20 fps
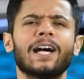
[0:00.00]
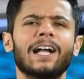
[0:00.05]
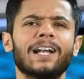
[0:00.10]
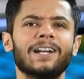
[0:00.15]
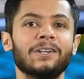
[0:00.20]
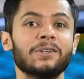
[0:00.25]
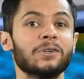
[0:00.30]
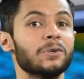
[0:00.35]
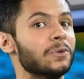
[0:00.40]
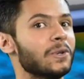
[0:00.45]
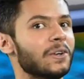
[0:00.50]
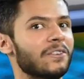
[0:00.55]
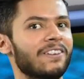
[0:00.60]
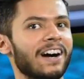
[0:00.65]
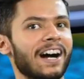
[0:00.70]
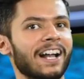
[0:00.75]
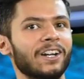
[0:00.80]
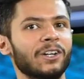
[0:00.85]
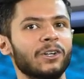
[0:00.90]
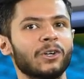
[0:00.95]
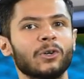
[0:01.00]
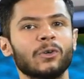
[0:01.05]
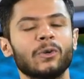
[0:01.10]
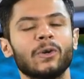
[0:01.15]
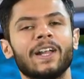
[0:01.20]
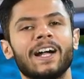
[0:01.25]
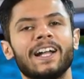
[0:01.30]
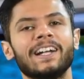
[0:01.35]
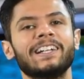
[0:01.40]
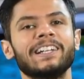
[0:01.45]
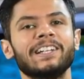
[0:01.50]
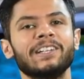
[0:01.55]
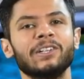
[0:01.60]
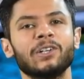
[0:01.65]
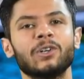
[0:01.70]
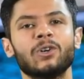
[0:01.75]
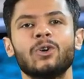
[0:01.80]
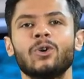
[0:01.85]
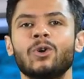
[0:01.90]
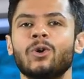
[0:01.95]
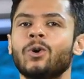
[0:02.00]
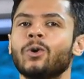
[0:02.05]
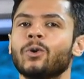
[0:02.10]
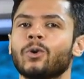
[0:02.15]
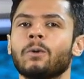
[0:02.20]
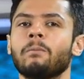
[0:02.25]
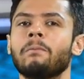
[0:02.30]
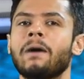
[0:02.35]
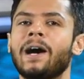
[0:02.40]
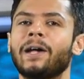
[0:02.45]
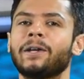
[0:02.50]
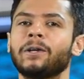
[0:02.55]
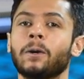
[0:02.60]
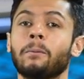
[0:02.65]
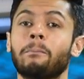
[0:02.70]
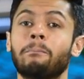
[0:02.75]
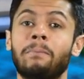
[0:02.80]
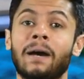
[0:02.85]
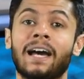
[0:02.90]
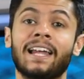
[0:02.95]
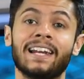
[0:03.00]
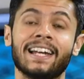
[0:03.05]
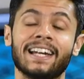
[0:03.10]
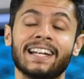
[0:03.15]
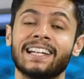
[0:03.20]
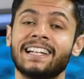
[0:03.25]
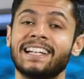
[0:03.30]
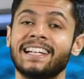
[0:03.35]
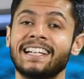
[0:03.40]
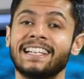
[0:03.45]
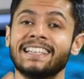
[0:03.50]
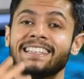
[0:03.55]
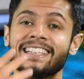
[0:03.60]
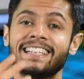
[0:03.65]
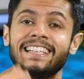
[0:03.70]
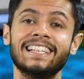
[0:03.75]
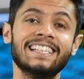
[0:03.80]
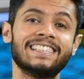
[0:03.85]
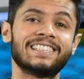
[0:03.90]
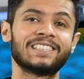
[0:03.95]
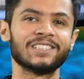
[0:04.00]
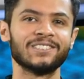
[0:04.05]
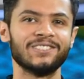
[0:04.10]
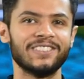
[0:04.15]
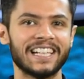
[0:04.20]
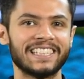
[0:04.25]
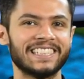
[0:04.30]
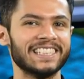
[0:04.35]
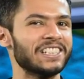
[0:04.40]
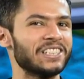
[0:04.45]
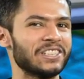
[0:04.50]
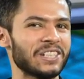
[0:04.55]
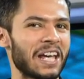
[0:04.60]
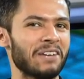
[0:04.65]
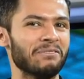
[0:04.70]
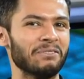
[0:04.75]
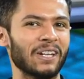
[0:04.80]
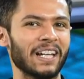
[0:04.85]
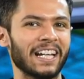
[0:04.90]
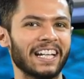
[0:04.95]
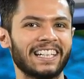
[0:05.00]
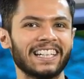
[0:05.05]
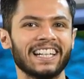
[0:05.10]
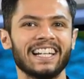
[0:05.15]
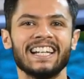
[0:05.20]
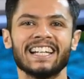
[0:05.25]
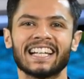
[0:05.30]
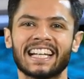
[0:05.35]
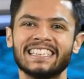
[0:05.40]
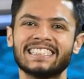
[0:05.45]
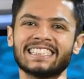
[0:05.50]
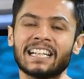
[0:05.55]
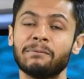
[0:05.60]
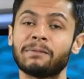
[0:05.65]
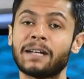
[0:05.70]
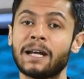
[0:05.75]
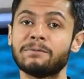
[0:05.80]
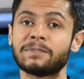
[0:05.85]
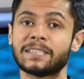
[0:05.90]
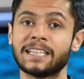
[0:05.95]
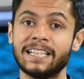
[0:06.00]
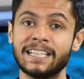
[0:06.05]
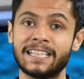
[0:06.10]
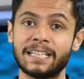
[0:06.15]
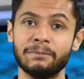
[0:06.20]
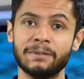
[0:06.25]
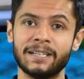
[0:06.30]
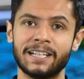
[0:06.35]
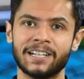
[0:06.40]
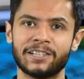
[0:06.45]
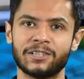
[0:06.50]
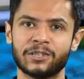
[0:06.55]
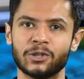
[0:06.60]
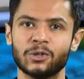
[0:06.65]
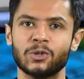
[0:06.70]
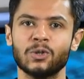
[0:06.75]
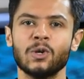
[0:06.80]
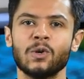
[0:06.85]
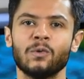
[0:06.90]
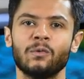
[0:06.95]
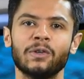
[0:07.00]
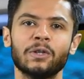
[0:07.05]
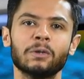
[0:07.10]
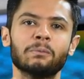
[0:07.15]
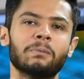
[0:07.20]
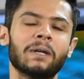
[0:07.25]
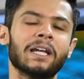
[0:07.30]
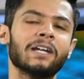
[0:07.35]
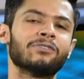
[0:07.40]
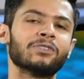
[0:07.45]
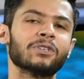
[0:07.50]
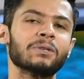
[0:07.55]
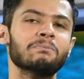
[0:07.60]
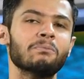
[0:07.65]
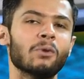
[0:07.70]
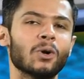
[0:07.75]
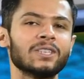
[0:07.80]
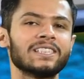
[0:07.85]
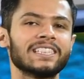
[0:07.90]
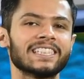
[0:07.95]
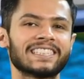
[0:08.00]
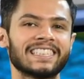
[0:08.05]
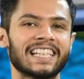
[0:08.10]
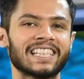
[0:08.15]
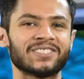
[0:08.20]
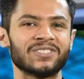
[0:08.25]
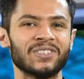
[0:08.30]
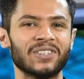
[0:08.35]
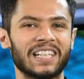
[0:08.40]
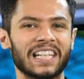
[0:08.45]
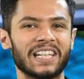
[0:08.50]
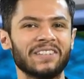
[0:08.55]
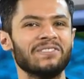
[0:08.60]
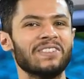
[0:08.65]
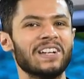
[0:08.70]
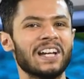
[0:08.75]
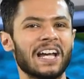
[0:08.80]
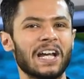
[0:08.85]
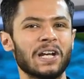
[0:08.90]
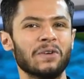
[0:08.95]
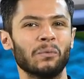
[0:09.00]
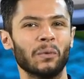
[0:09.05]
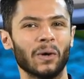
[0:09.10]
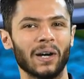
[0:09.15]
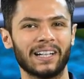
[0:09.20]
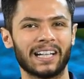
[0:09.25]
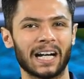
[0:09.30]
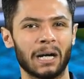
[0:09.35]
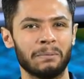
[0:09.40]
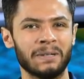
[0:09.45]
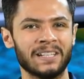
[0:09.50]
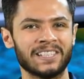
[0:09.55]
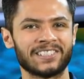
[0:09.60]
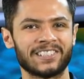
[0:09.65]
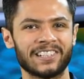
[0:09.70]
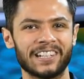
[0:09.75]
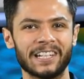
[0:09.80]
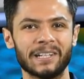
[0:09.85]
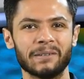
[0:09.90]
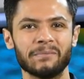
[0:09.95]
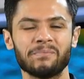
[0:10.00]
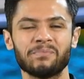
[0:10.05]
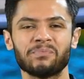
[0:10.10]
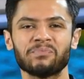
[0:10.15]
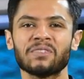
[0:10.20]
Ronaldo, Rivaldo, Ronaldinho, Romario, Pelé. The list of legends to emulate can sometimes intimidate you when you play for the most successful team in World Cup history.